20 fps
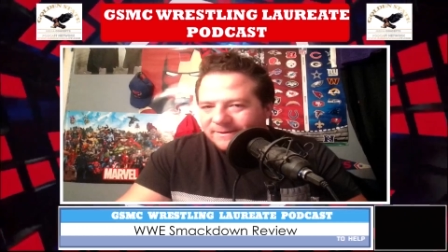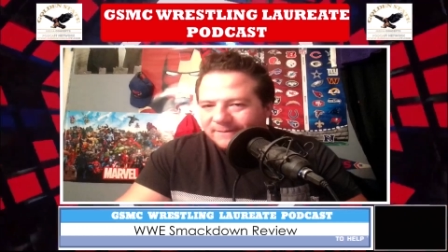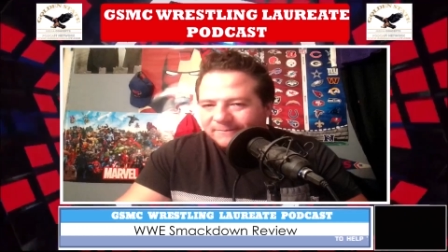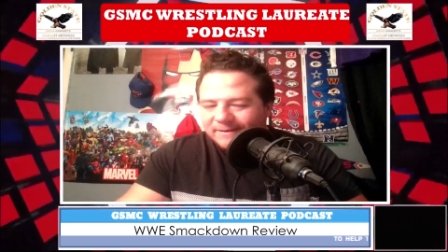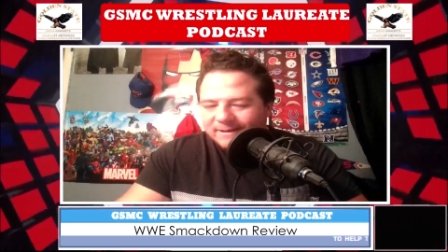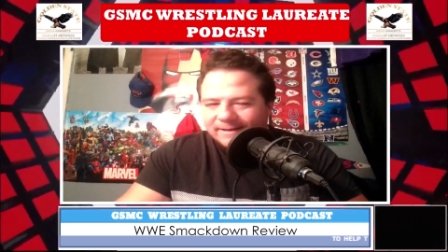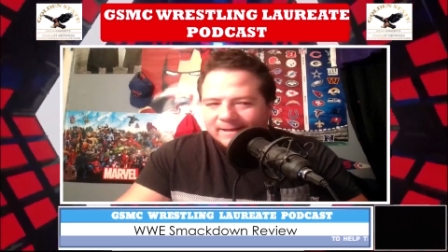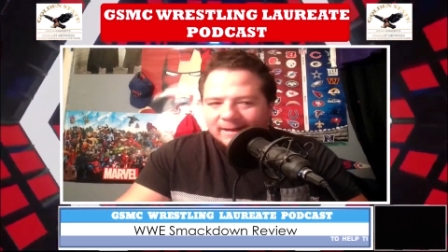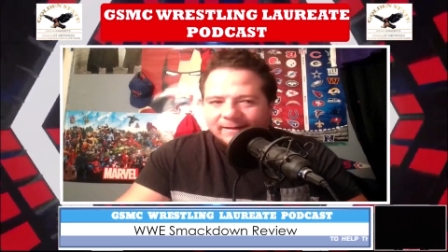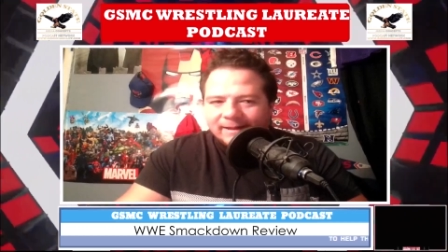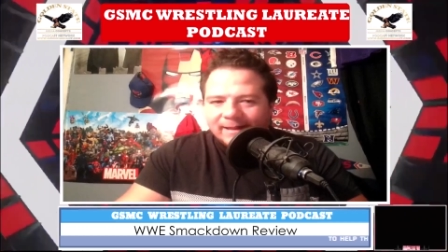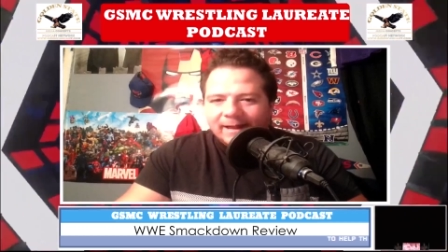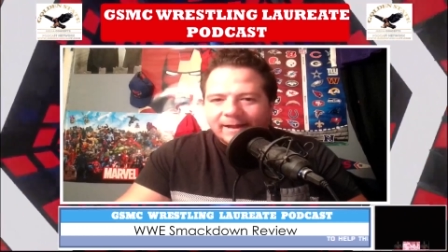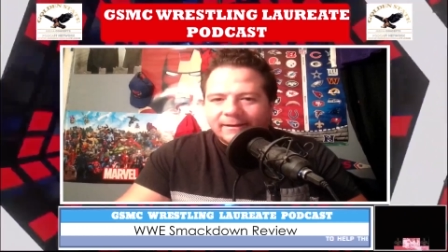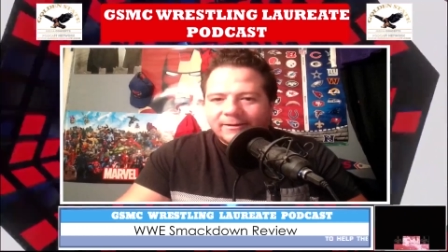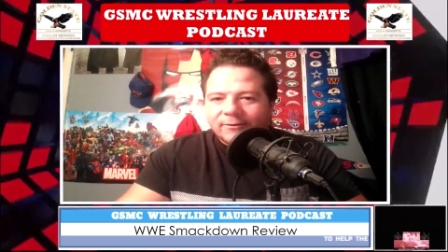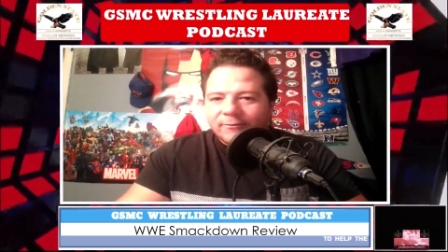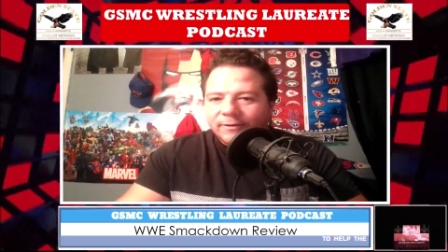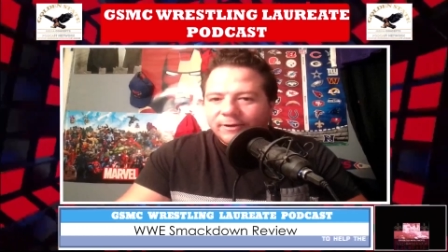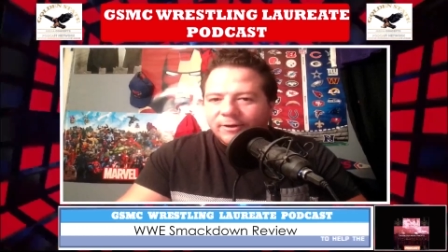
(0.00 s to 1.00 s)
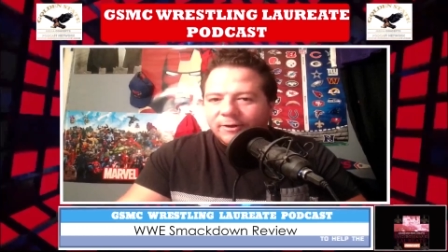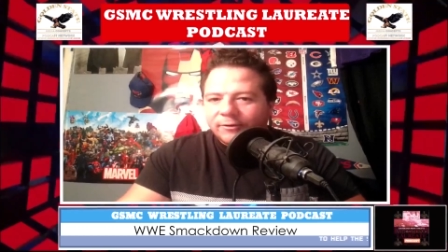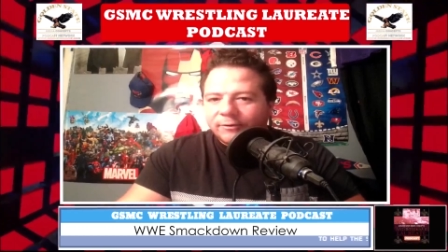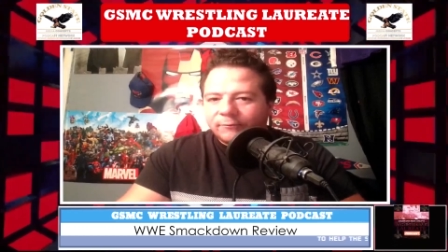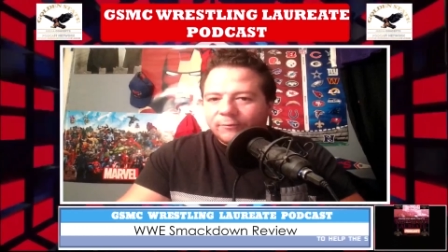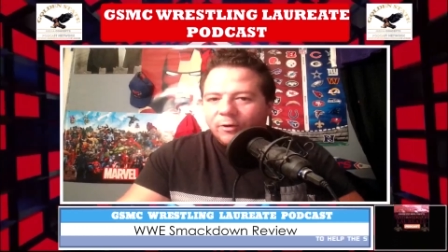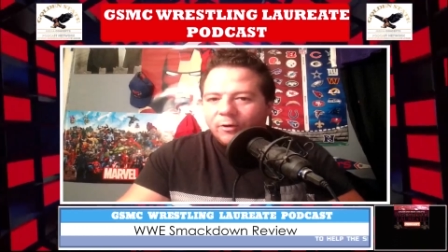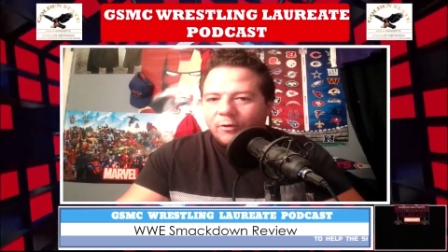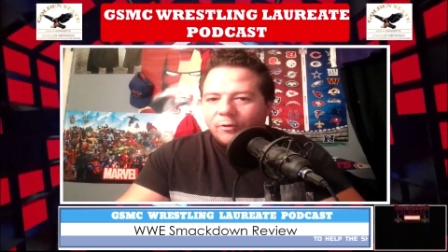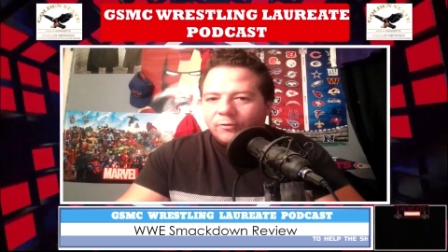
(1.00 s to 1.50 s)
and stuff like that. Like going on
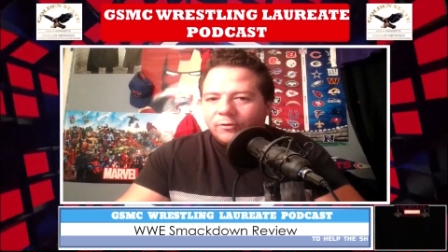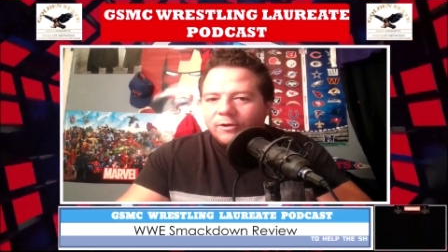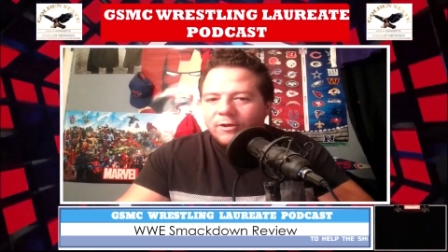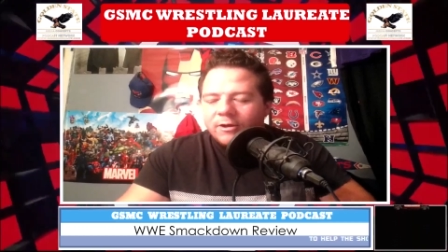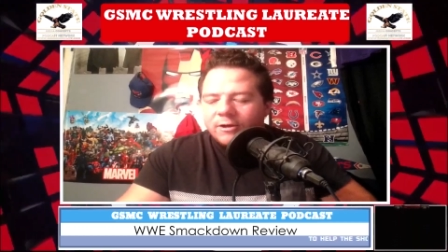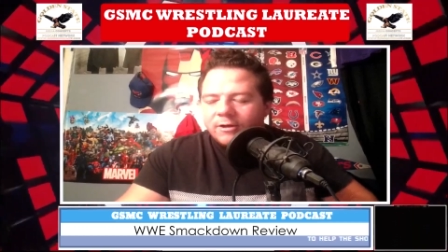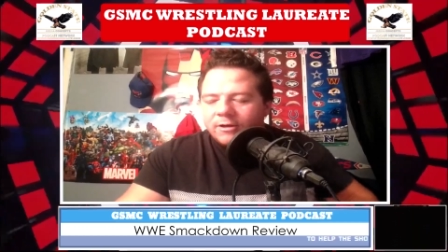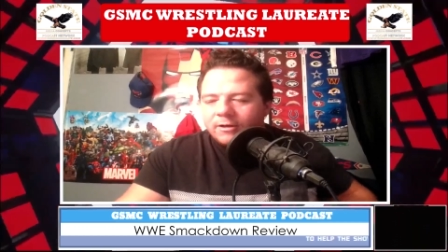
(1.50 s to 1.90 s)
the road,